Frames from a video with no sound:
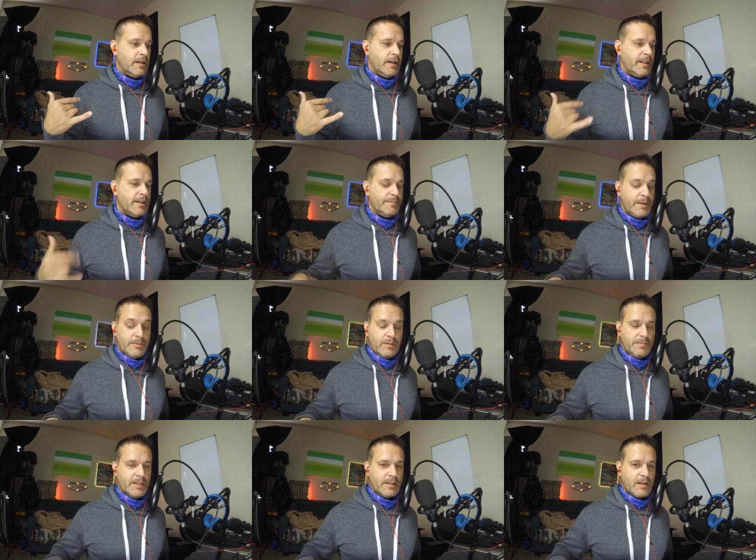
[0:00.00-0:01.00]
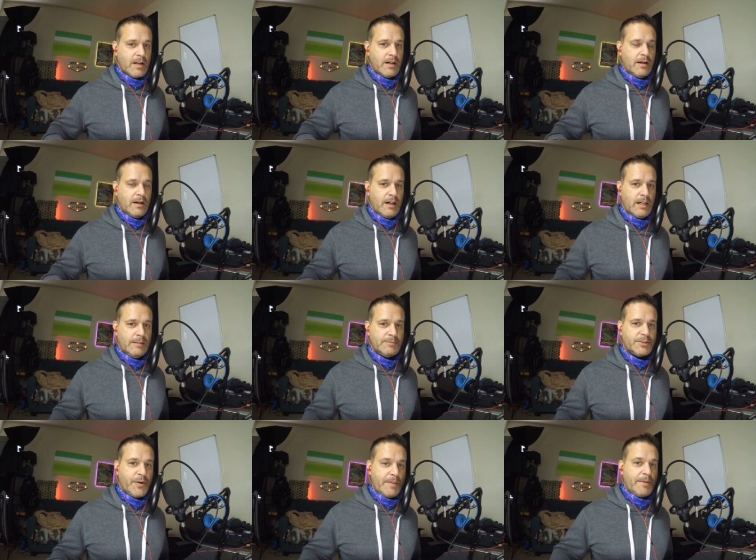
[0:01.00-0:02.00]
And I think people have been kind of
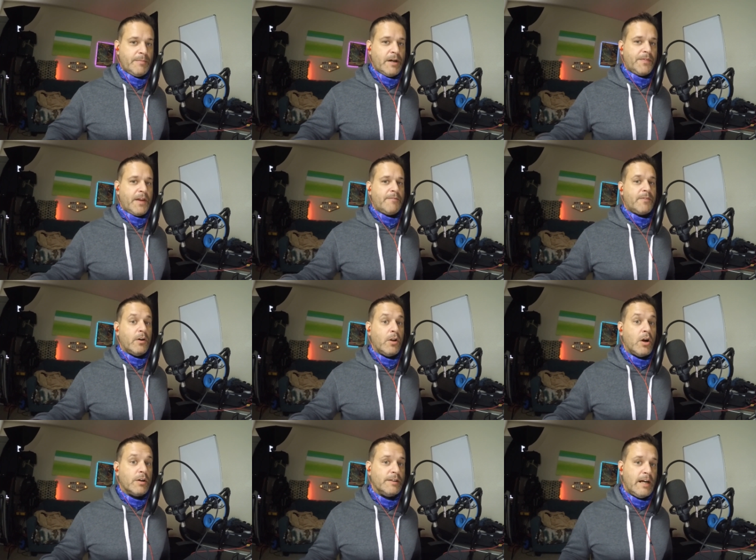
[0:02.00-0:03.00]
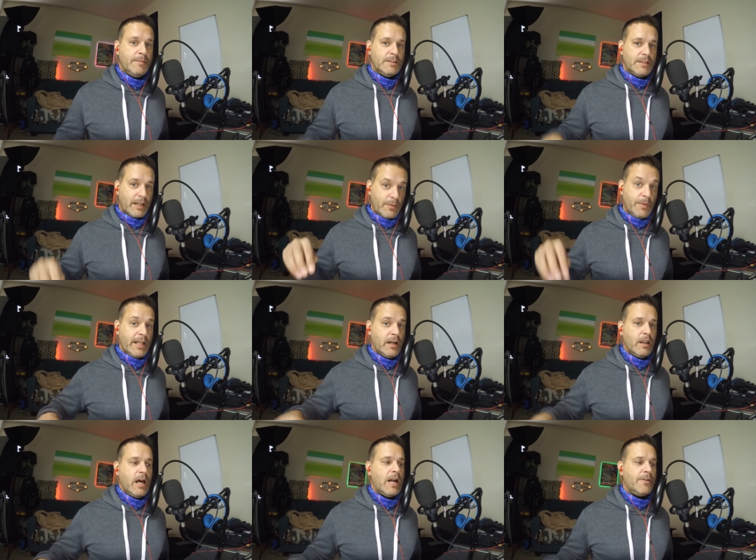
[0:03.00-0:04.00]
screaming about that for a long time. It's like, we need
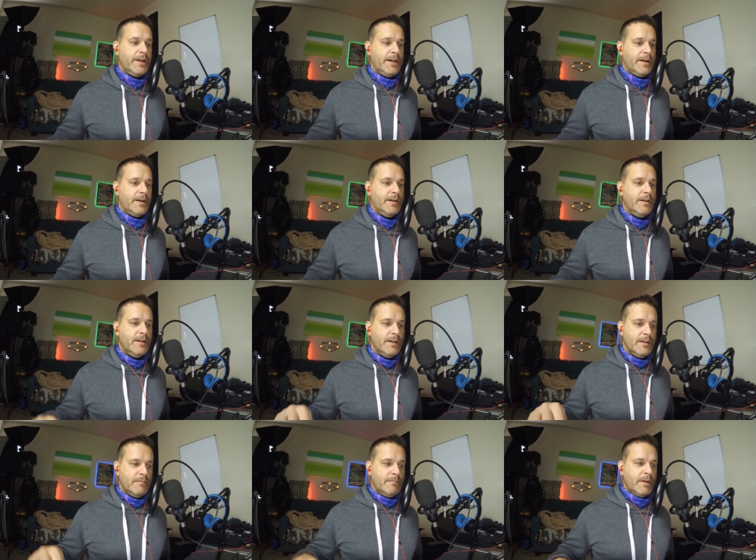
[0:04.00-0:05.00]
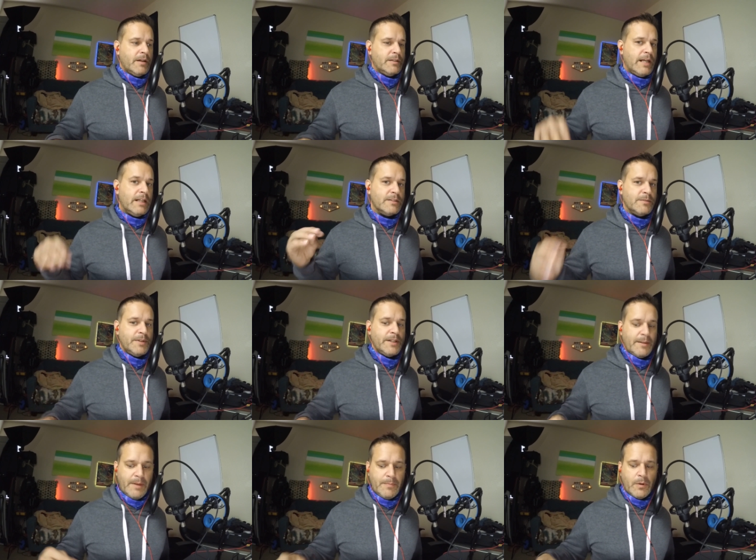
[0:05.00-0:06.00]
a lottery here because not so
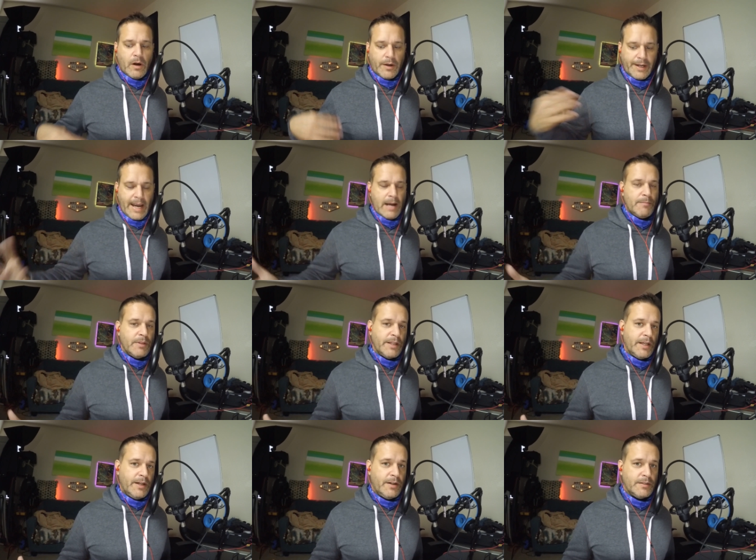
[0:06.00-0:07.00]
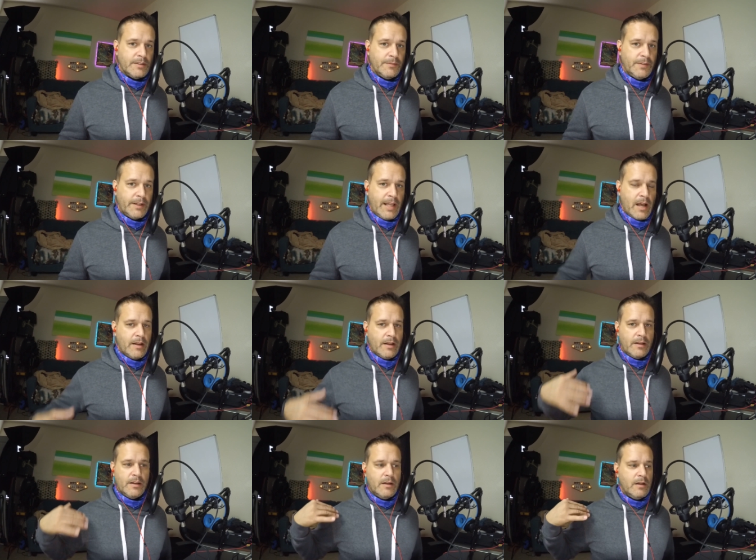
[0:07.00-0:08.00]
many people are gambling here and stuff like that.
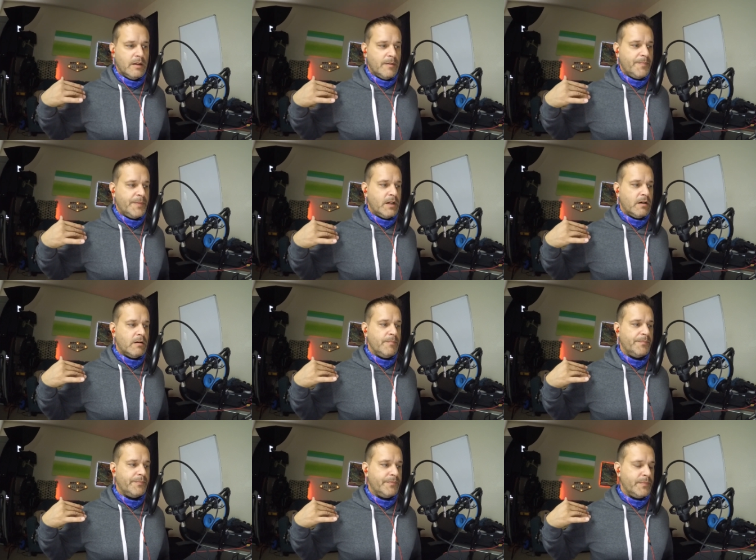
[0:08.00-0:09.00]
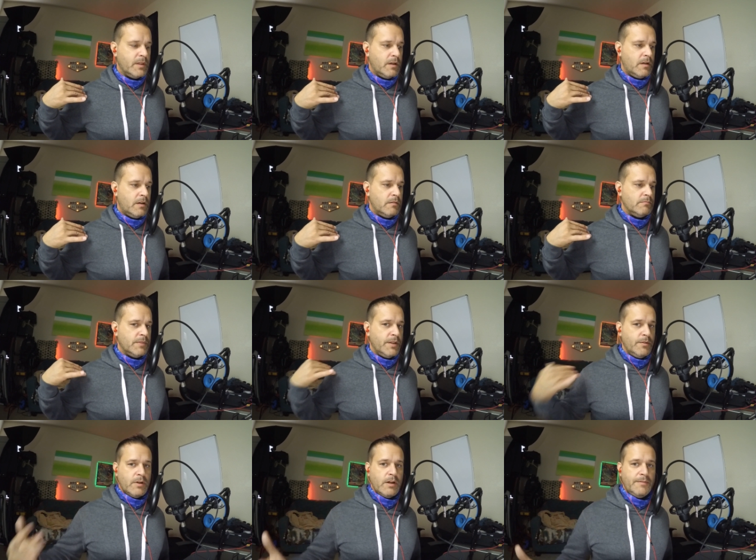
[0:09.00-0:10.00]
And, you know,
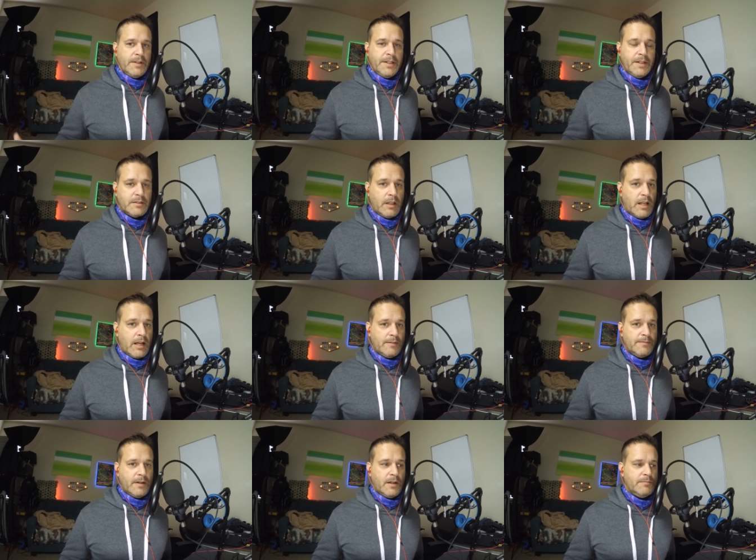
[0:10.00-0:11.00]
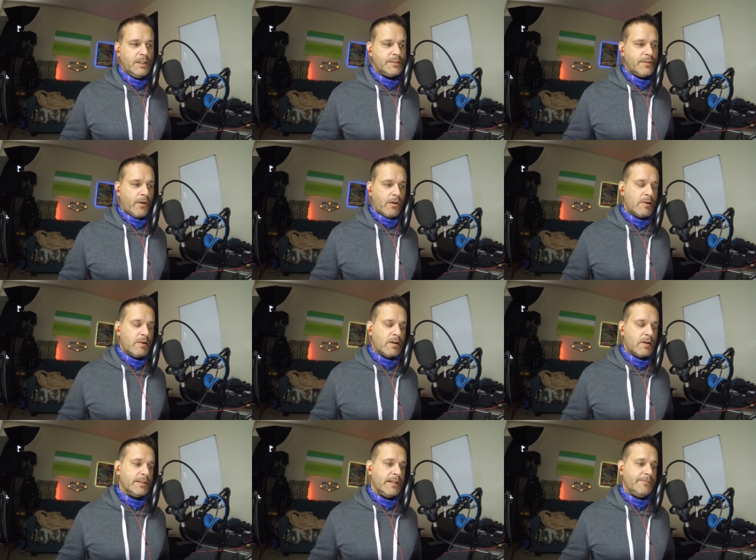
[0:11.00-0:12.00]
UNLV does a lot of historical
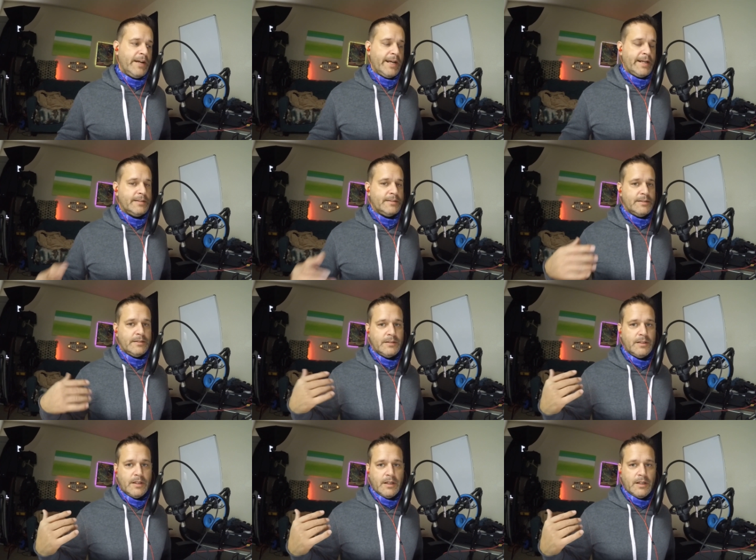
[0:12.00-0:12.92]
numbers on Vegas and